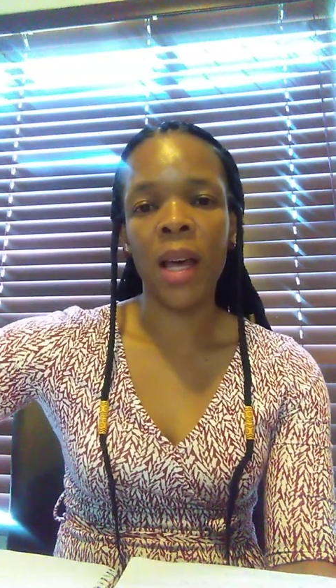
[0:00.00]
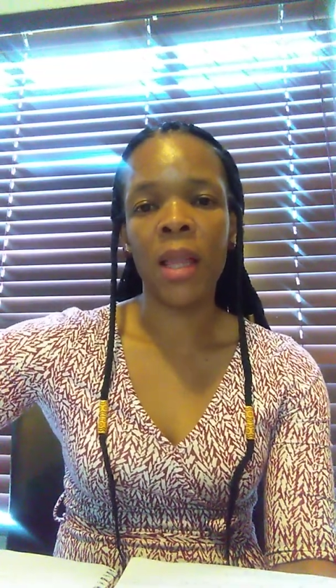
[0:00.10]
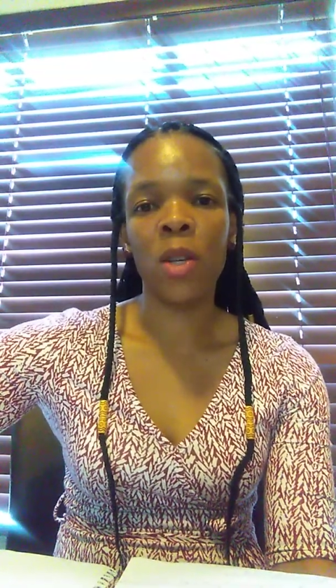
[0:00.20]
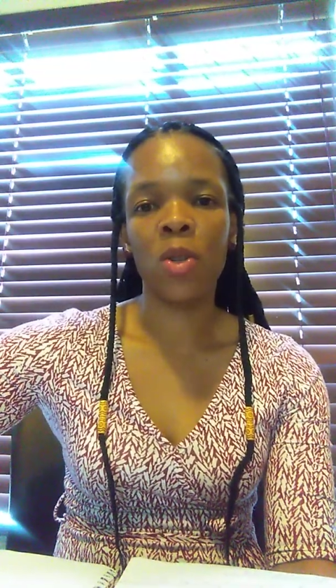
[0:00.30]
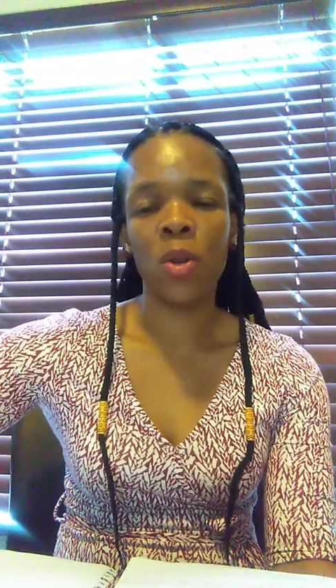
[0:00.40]
and
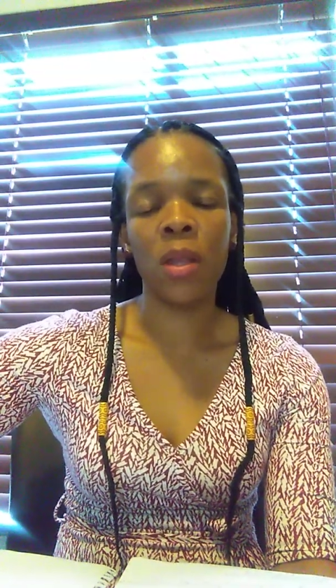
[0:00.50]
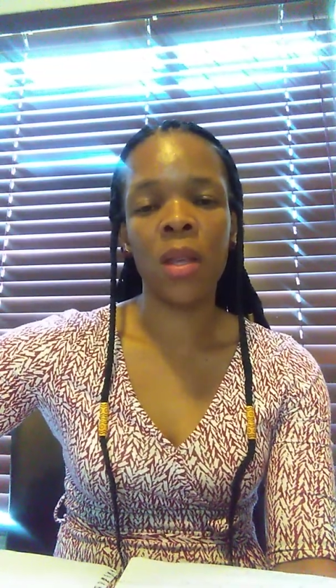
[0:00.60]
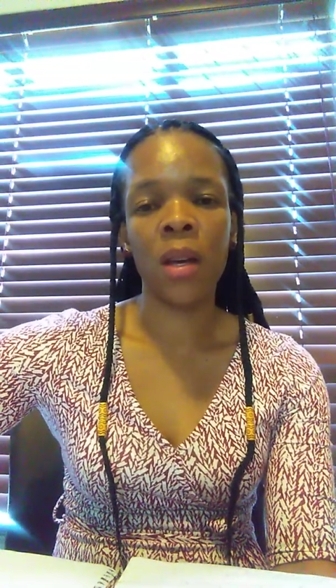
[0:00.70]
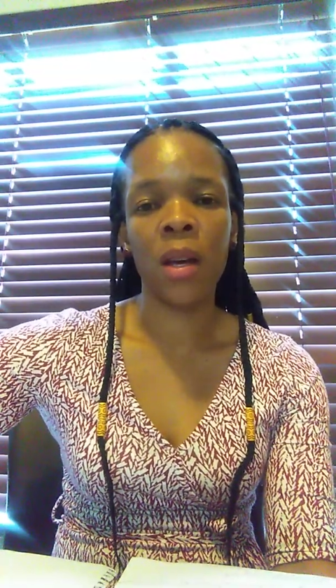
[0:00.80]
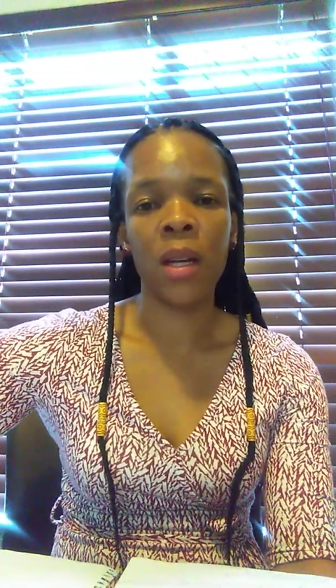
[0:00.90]
then should
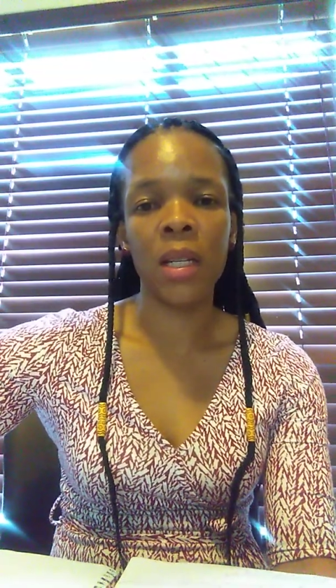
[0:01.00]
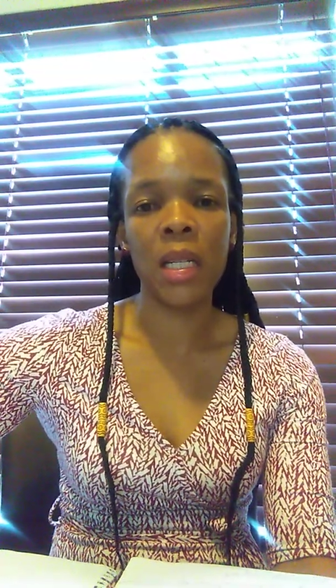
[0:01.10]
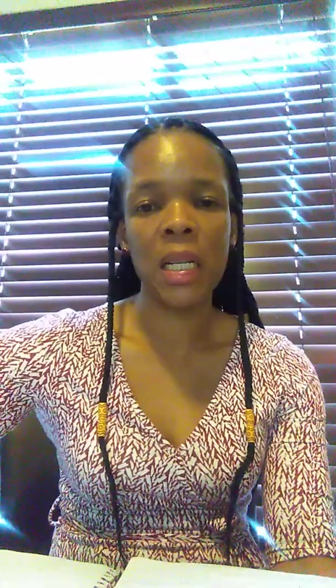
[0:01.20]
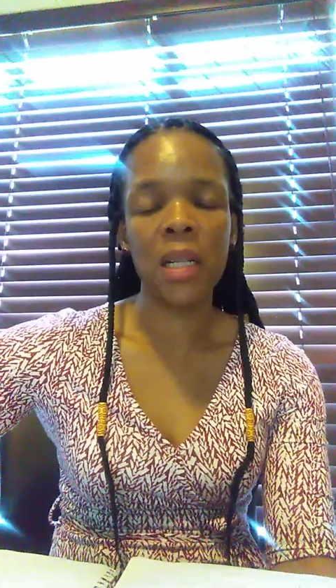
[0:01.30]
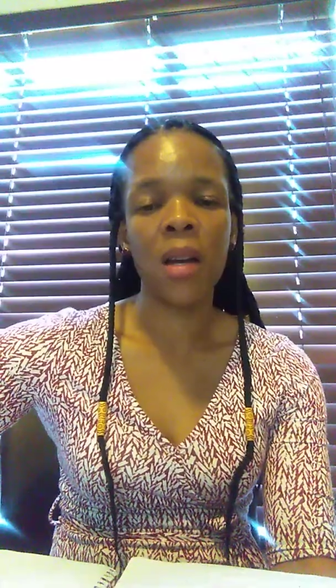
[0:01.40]
the
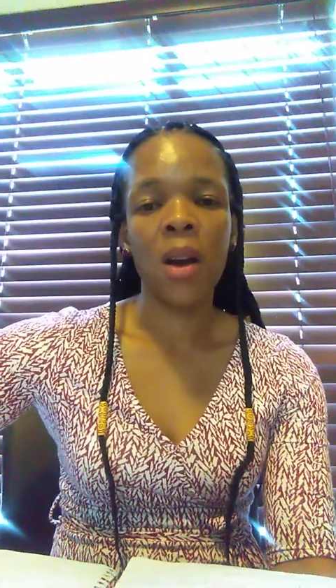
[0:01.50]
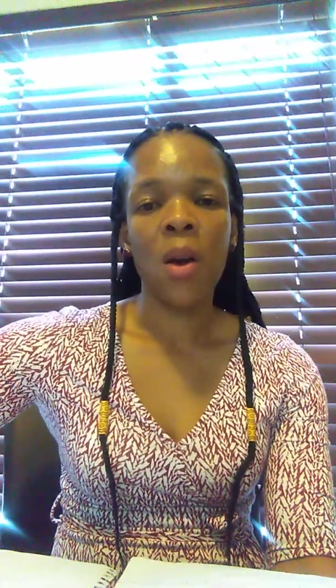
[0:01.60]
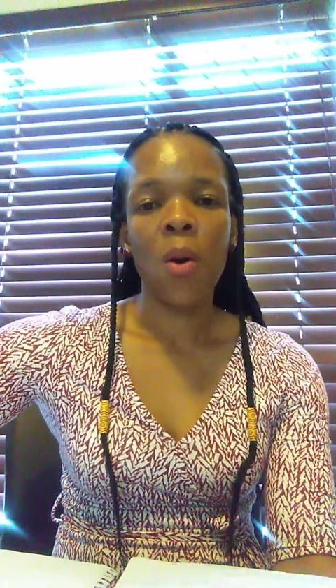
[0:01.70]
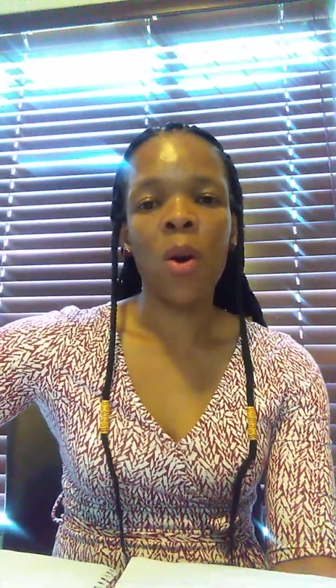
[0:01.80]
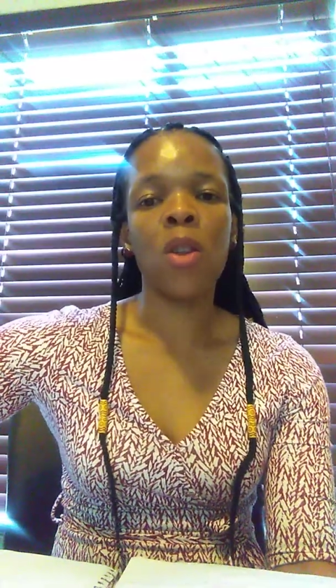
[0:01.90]
need
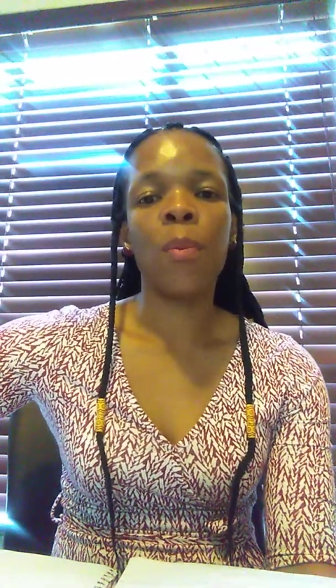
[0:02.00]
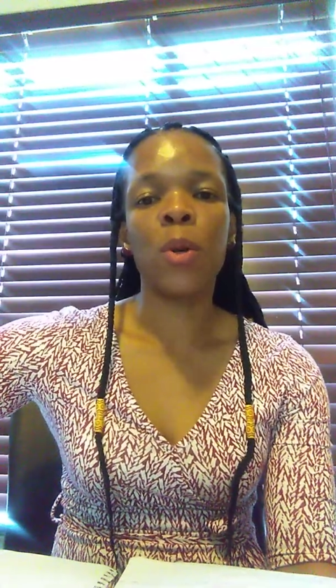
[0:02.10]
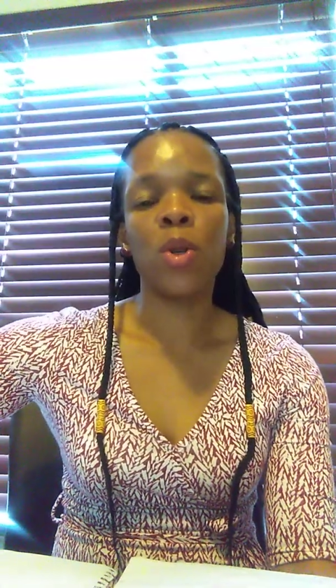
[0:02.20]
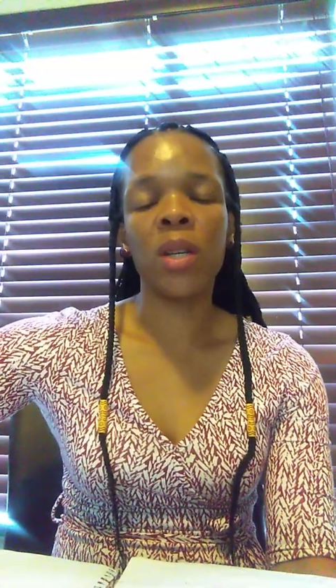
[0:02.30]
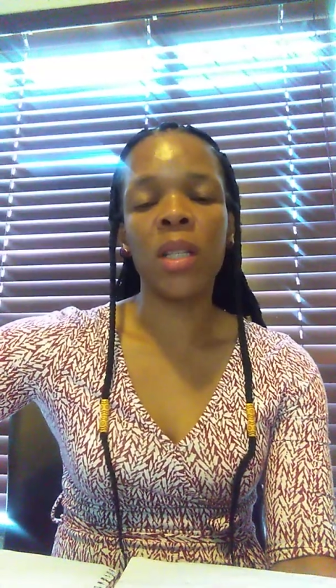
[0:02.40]
or the
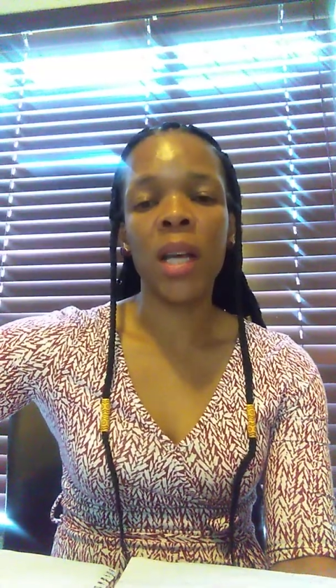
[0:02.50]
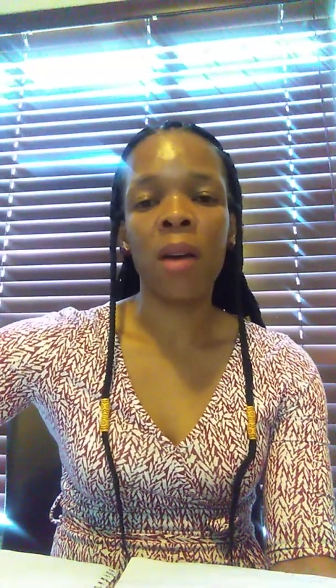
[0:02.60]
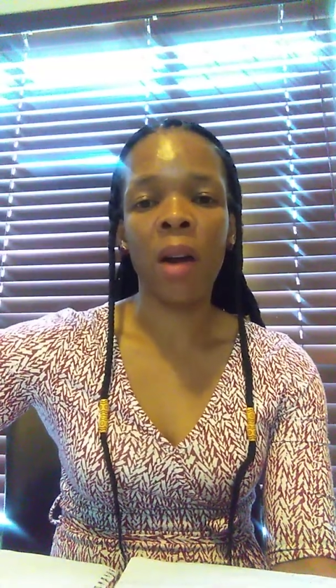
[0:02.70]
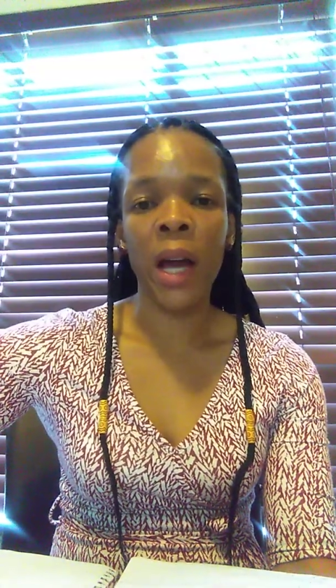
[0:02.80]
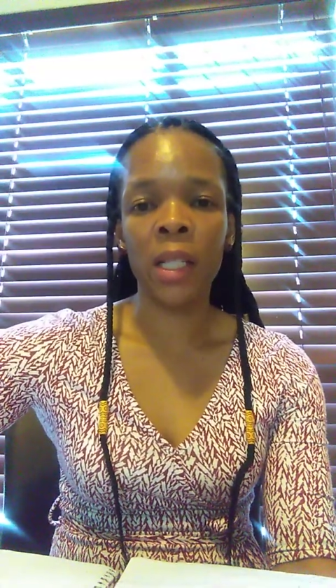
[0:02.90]
opportunity
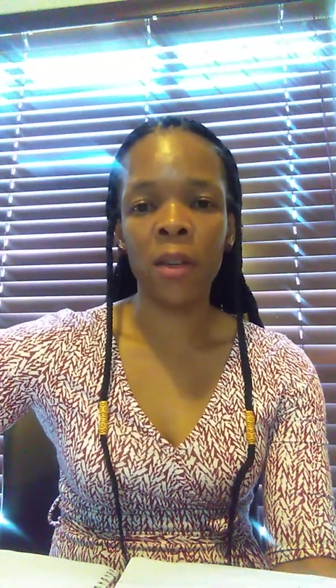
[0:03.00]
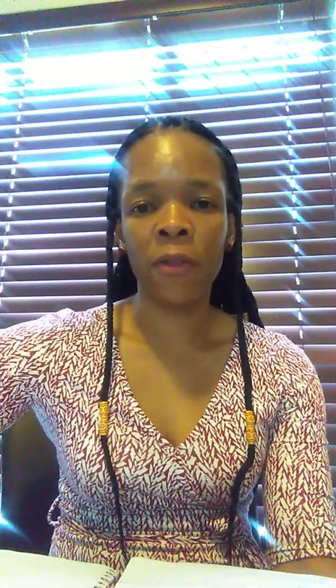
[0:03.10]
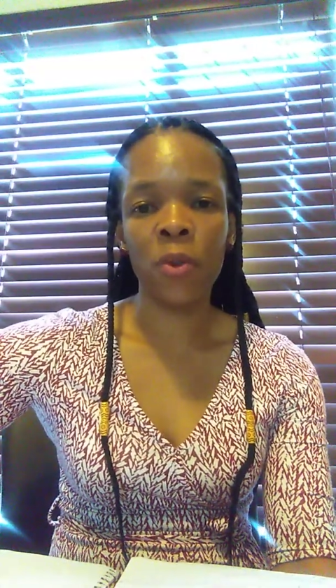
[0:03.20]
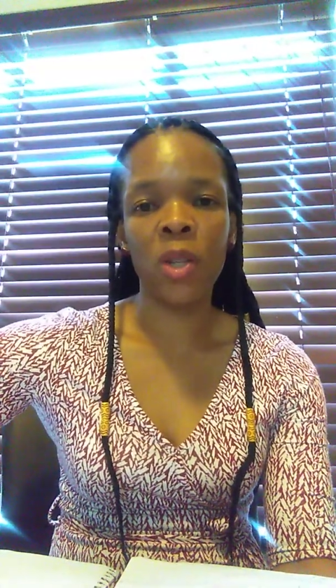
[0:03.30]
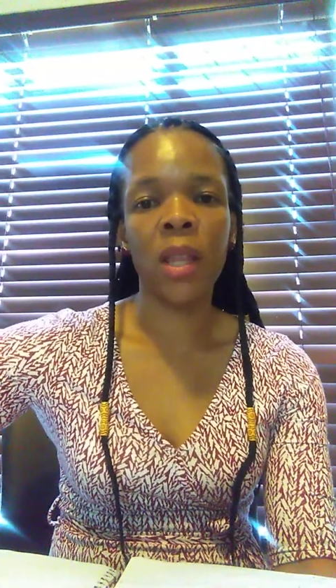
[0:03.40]
arise in
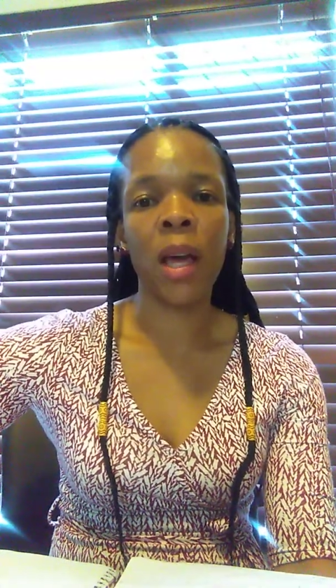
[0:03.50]
future,